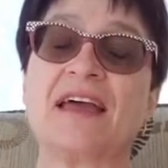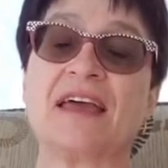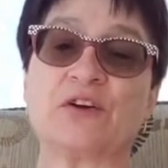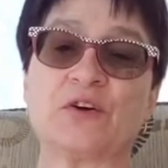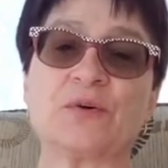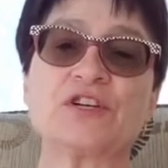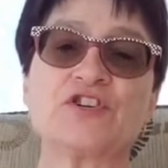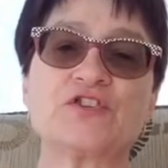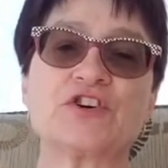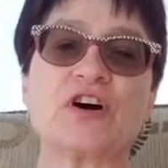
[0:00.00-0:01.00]

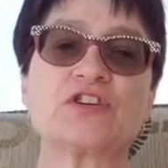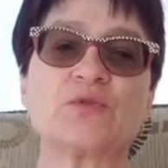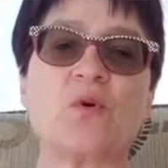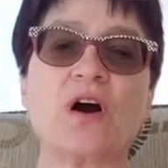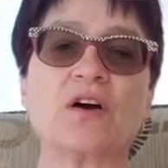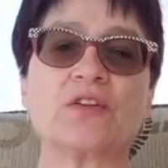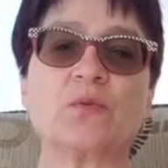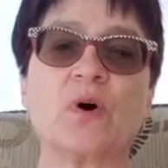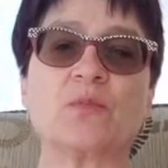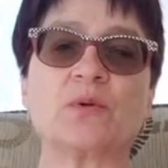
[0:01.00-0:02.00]
Encourage your dog to walk on
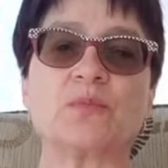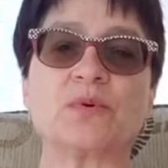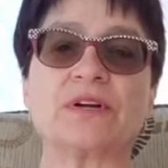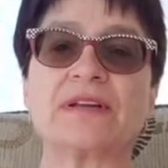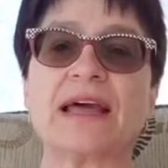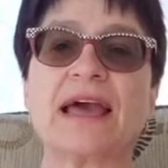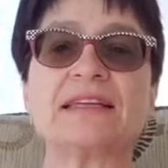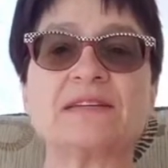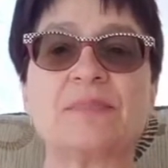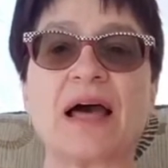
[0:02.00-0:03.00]
the wobble board
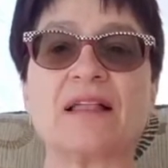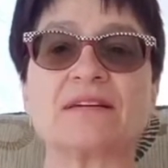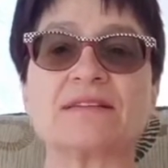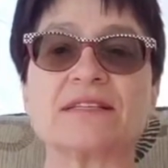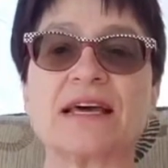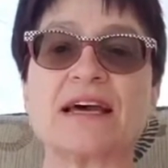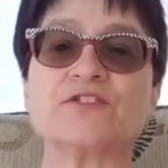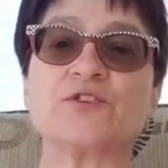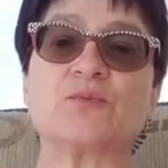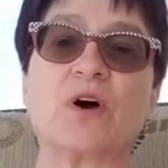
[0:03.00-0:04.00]
and to balance
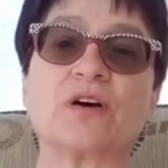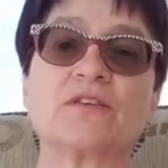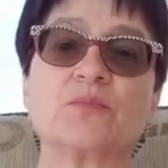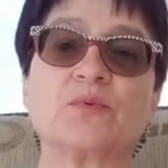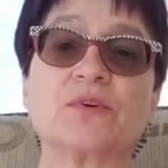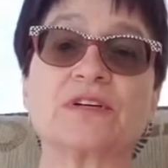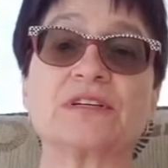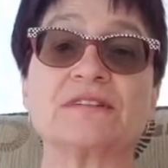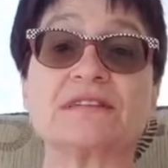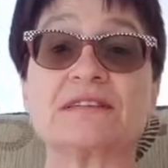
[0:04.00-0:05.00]
as you rock the
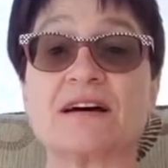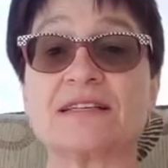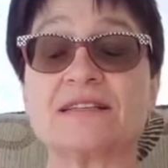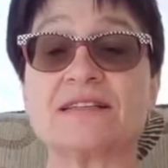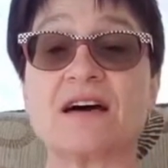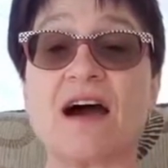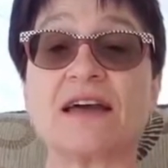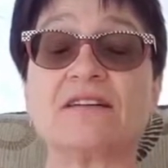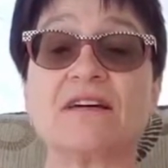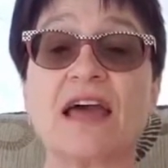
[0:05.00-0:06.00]
board side to
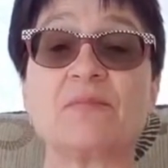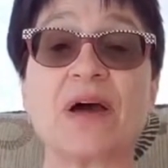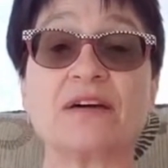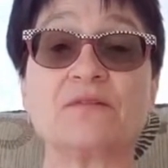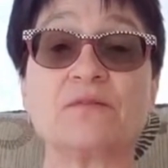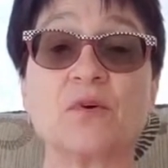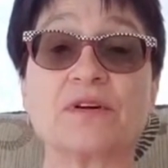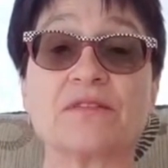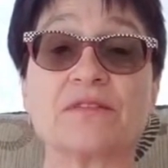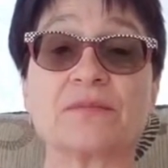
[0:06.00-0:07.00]
side and back and
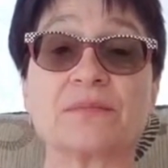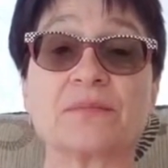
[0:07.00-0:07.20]
forth.